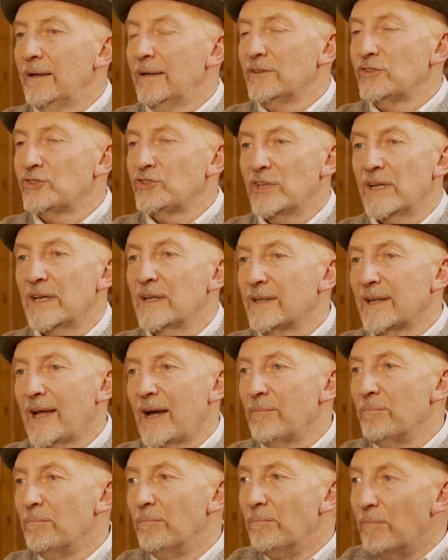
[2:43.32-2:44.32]
seeing
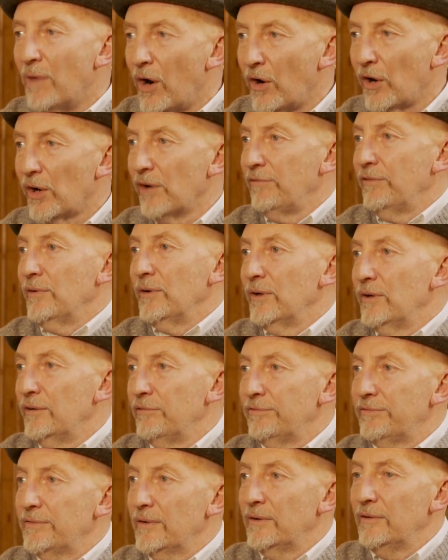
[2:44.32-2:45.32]
that marvel
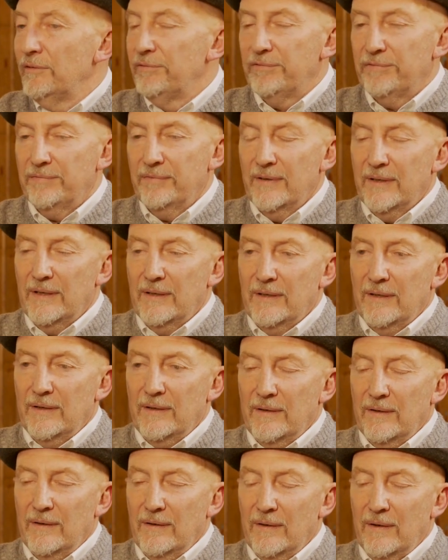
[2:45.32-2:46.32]
of of
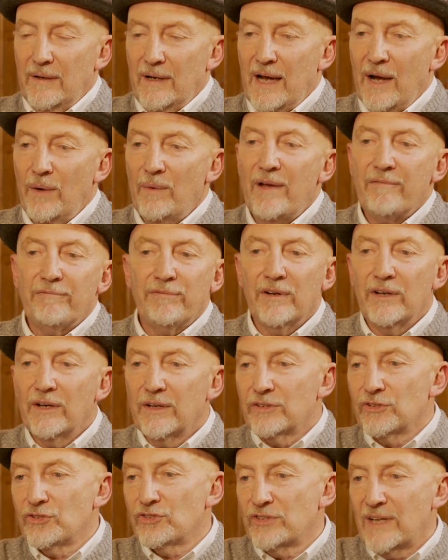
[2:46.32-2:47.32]
how every
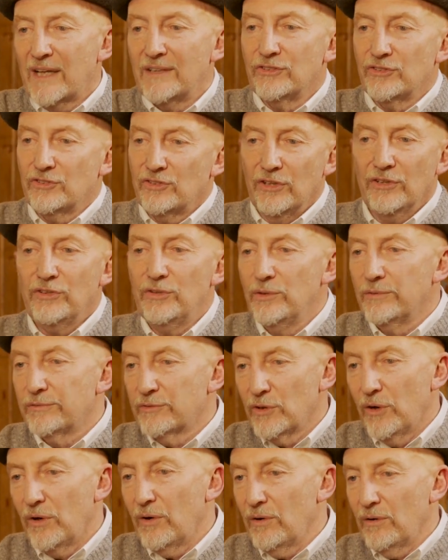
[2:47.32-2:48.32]
other sense that you've
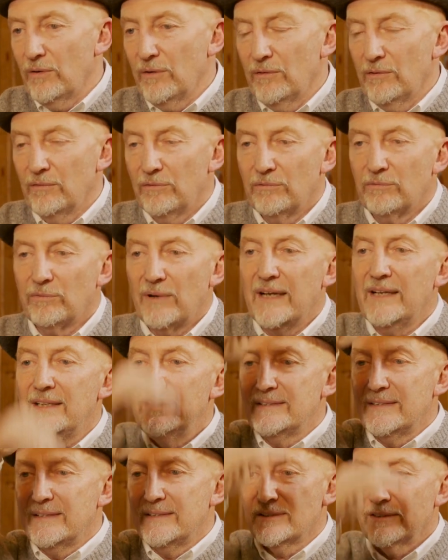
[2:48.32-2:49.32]
got
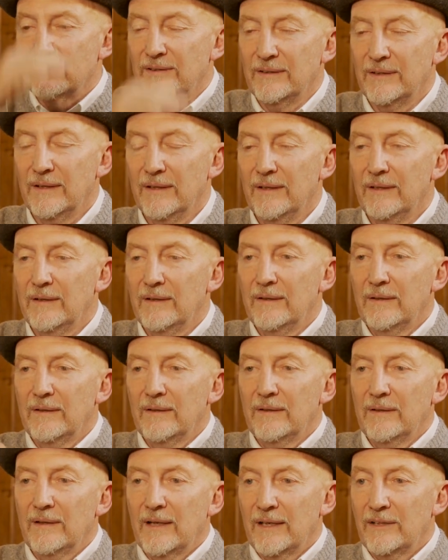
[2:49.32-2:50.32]
raises and
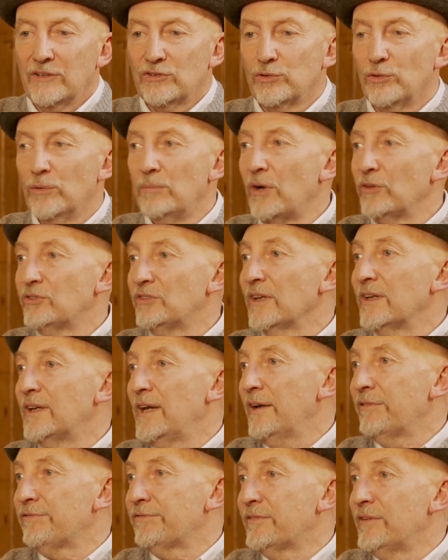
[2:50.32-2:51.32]
and it's almost a
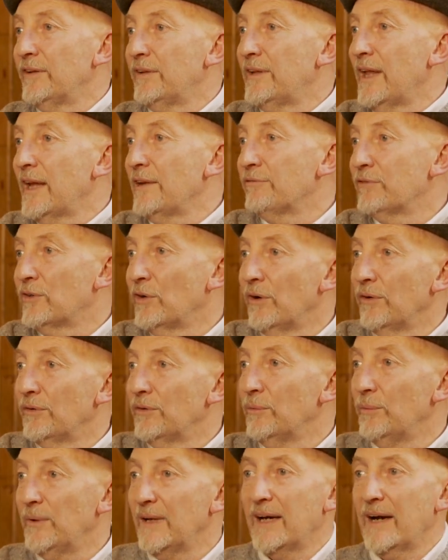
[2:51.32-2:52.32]
gift that they've got
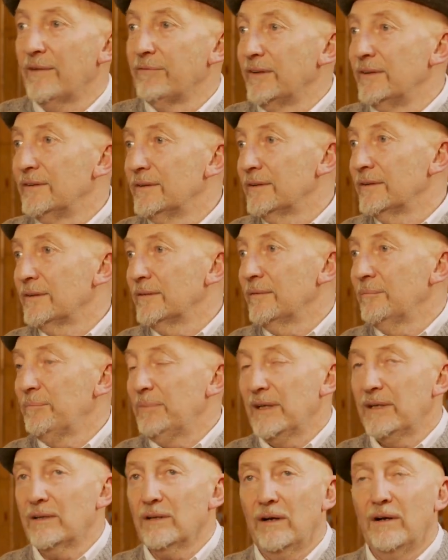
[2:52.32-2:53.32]
that we haven't
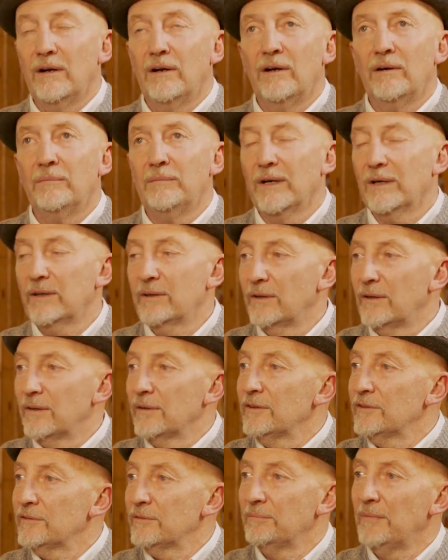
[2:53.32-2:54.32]
because oh my god
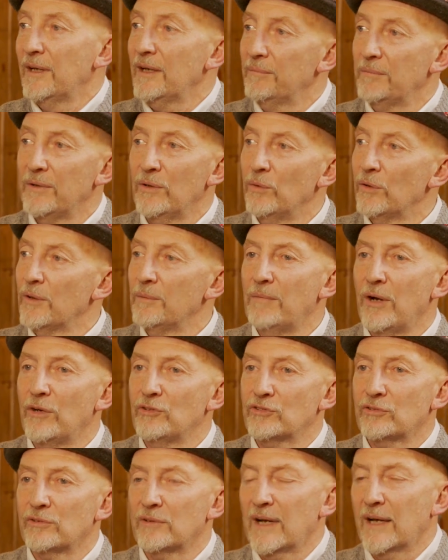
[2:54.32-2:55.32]
it's make me all
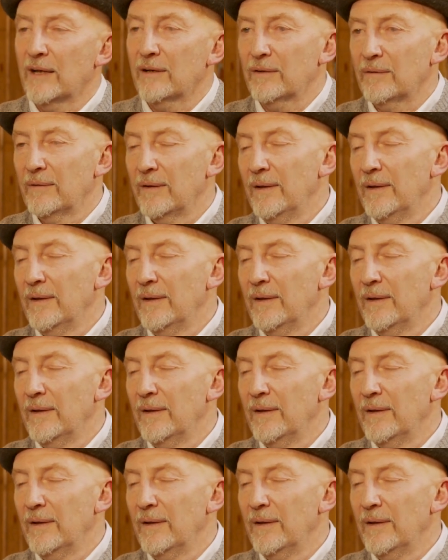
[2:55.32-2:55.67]
emotional now